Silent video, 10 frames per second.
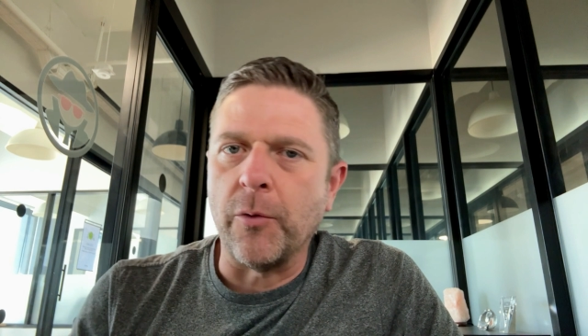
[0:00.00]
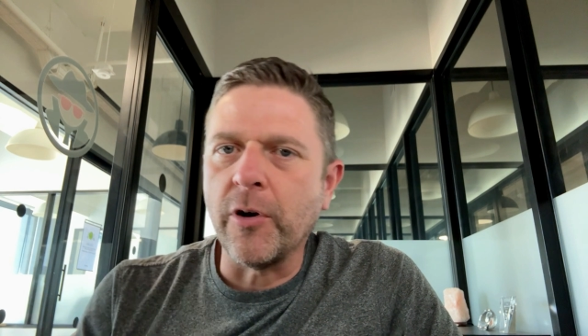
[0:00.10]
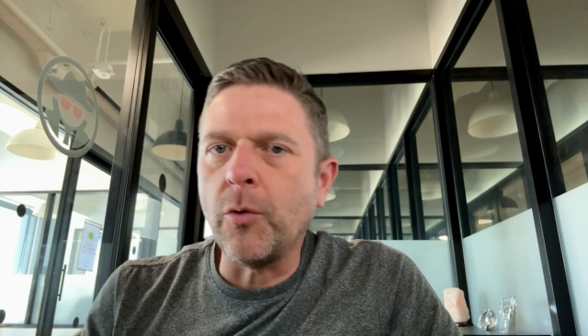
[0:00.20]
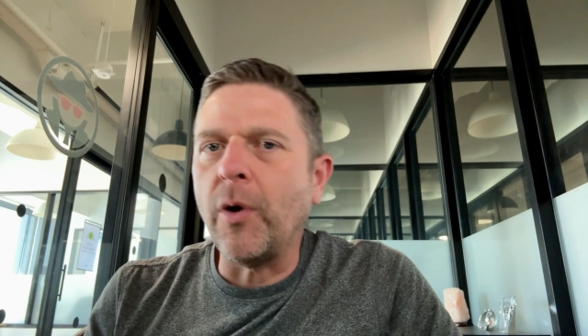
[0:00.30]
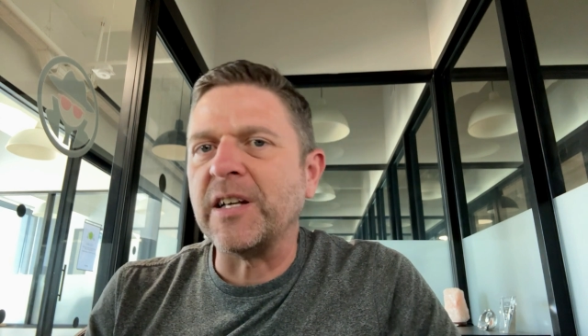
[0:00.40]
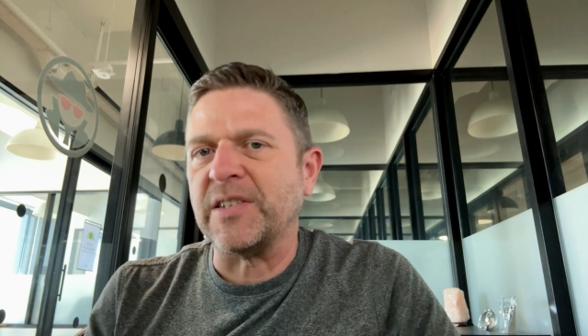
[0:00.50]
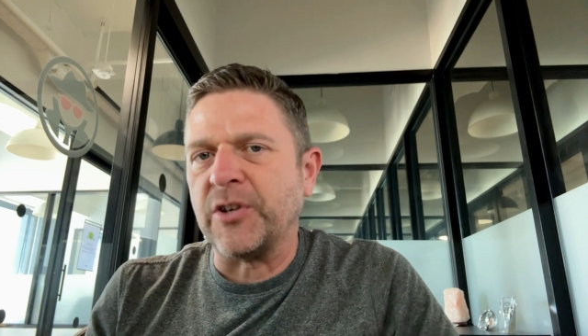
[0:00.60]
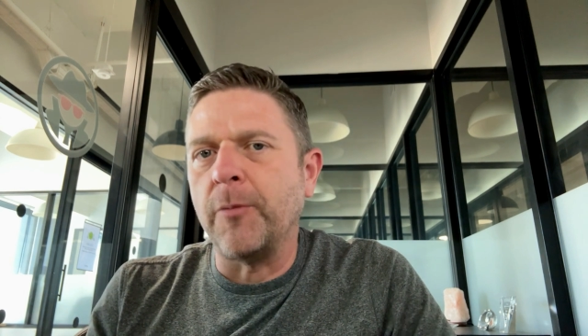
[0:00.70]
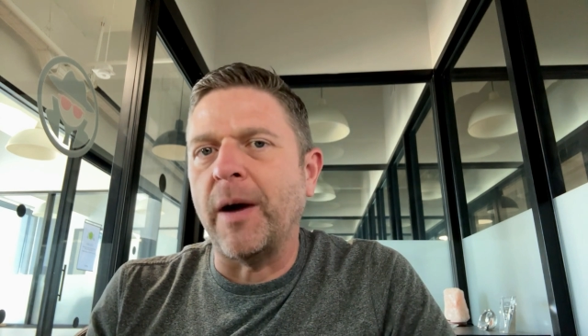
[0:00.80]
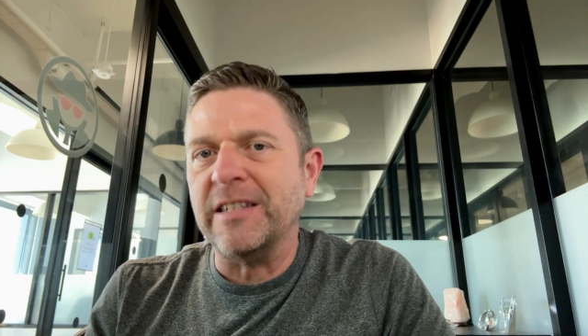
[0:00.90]
We're going to want to
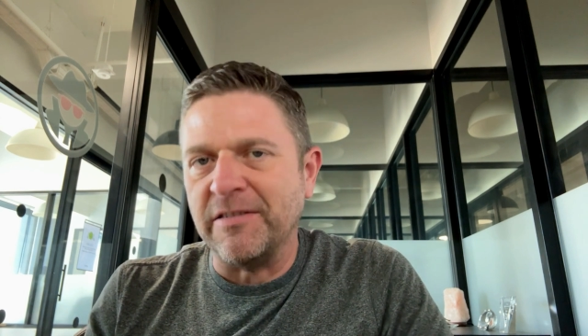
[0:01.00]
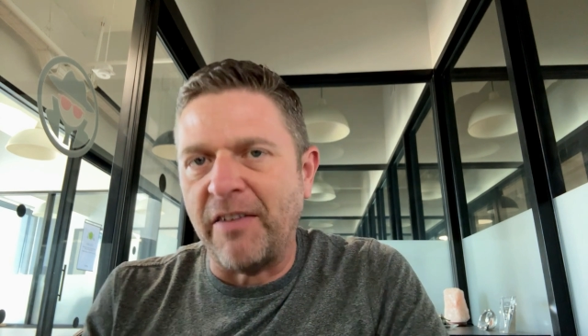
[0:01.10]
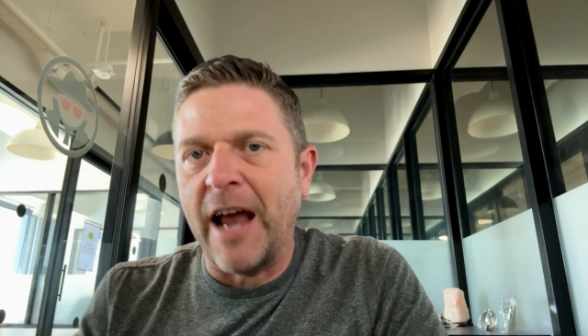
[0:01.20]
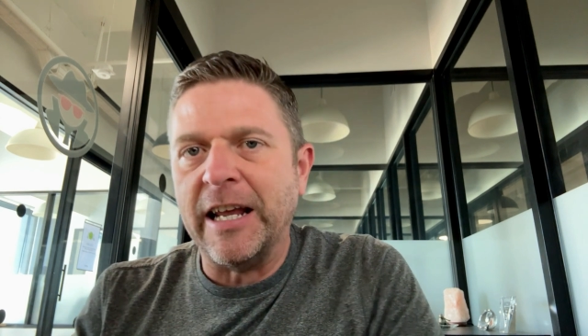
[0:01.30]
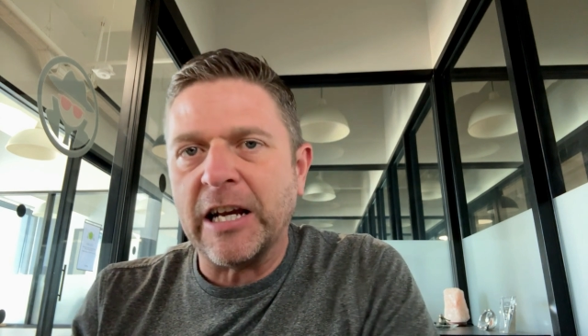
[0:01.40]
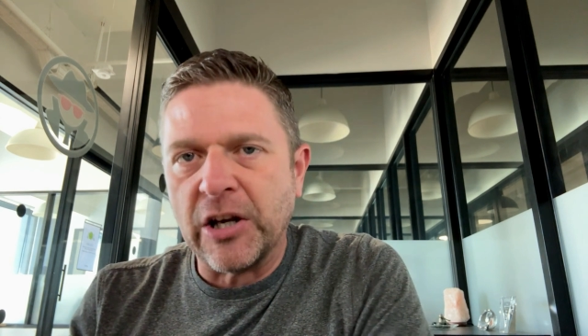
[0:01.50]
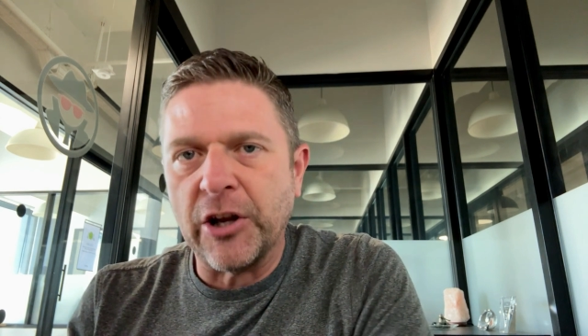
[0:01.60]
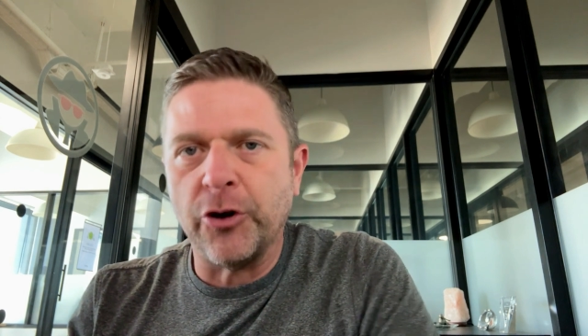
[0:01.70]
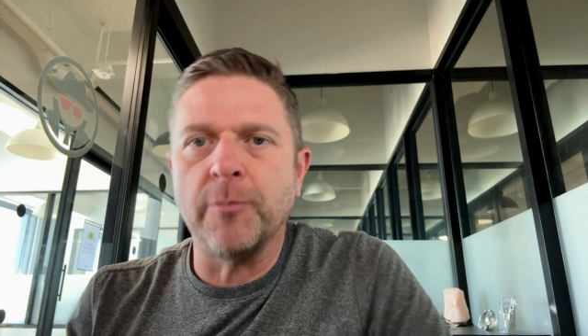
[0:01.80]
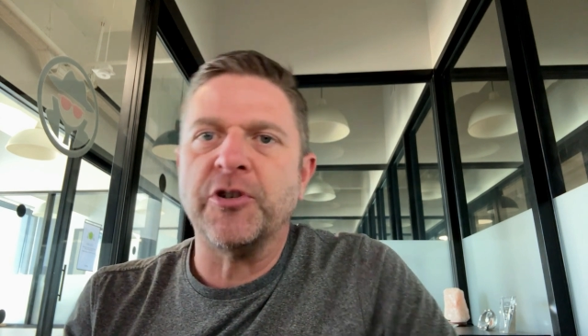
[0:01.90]
start by defining
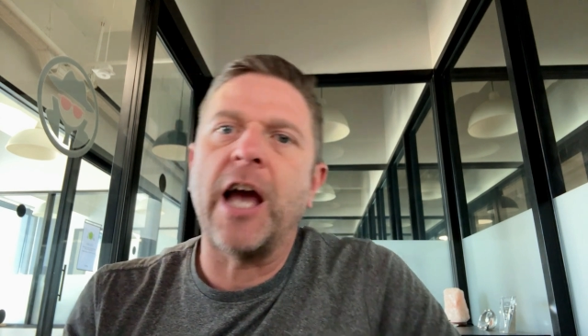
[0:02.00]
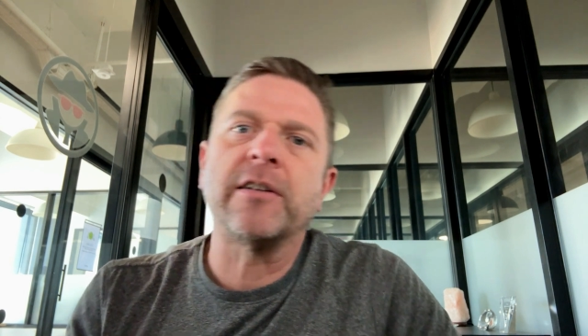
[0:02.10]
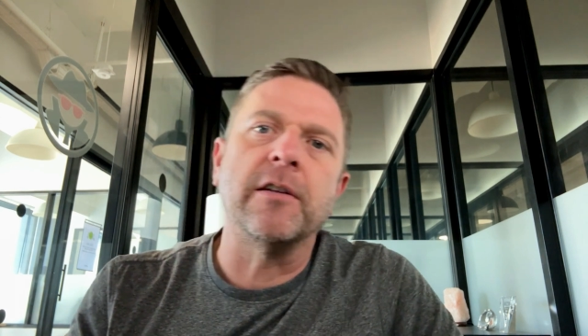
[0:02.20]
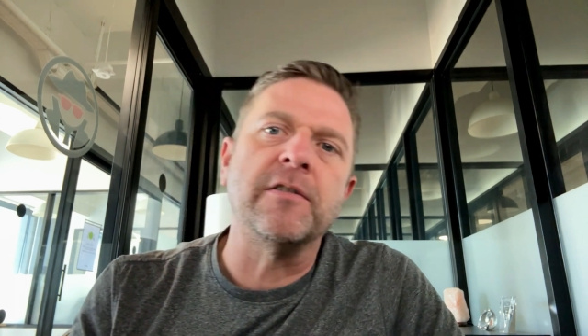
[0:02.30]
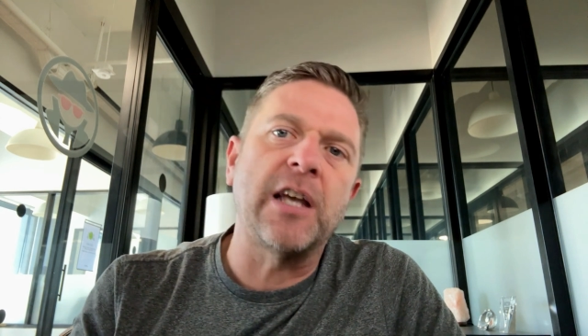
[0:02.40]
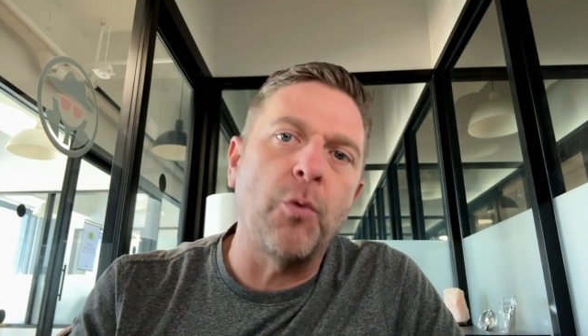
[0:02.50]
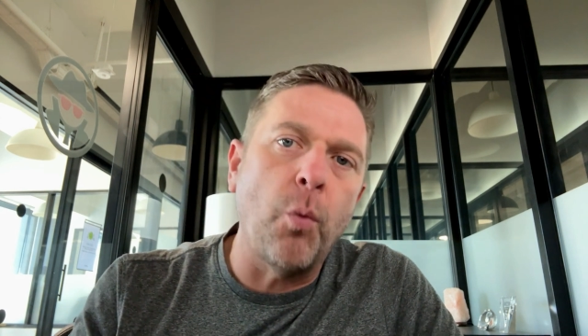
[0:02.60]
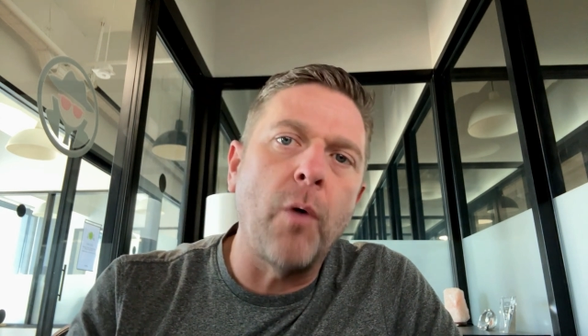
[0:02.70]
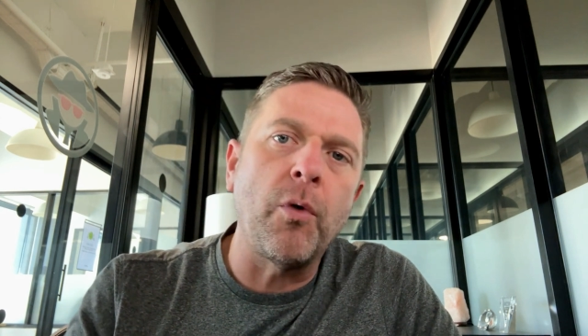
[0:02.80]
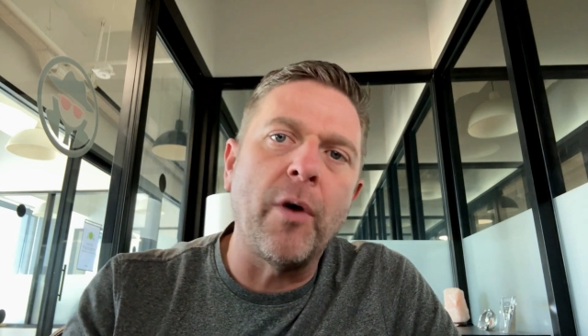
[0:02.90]
clear objectives and
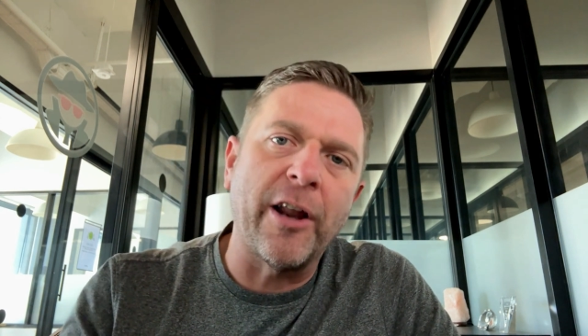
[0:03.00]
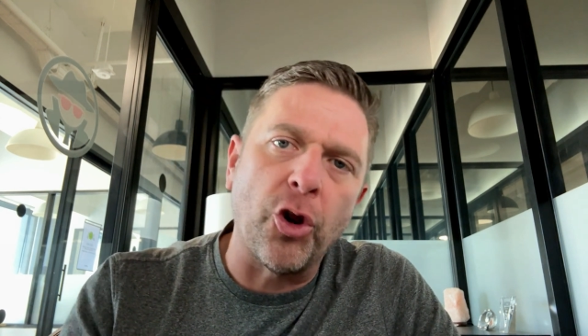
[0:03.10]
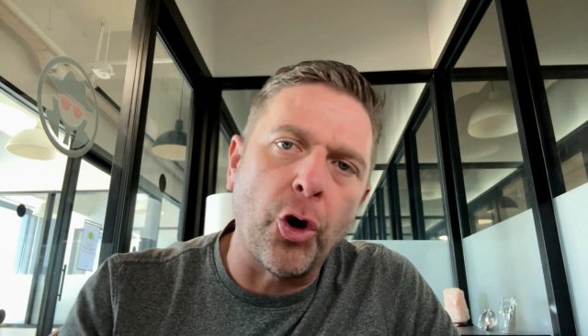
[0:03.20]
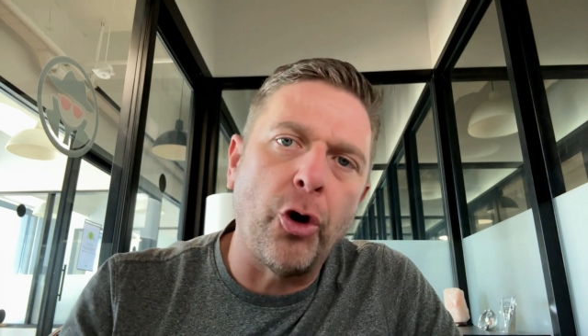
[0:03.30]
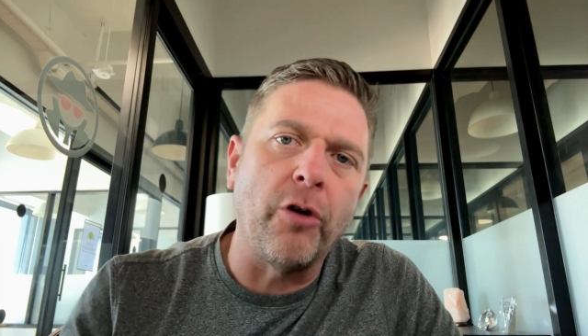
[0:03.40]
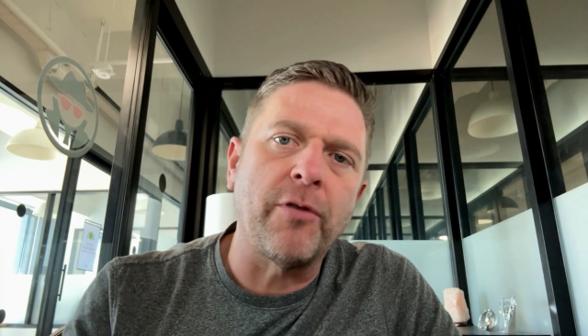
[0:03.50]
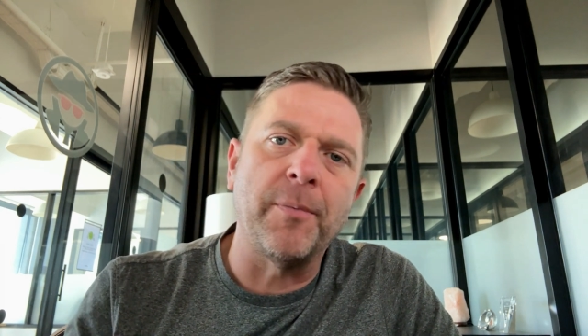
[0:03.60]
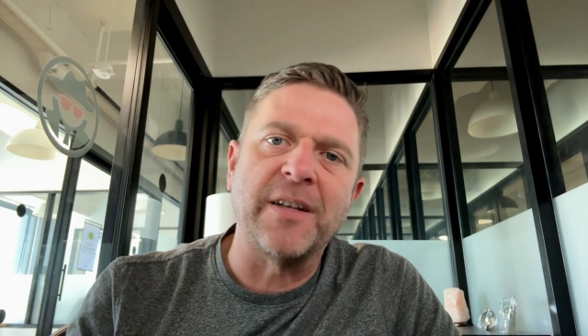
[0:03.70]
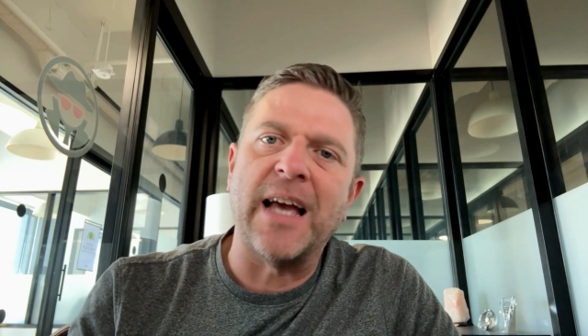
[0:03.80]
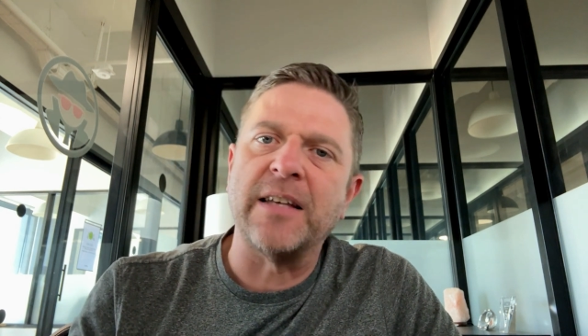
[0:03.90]
what we want to learn from
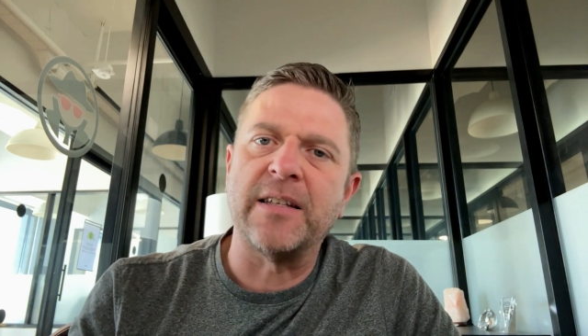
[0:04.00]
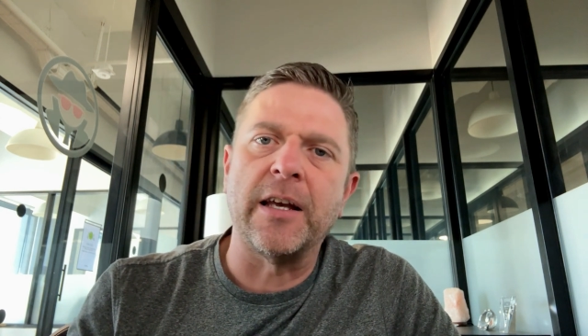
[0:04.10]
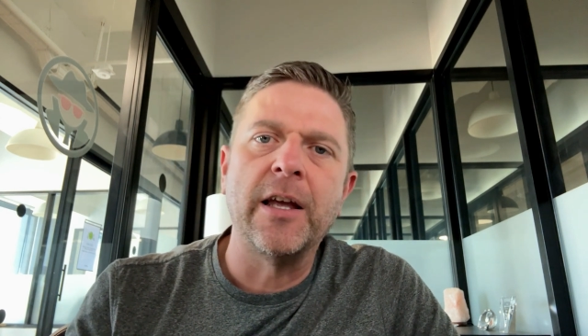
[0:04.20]
the testing.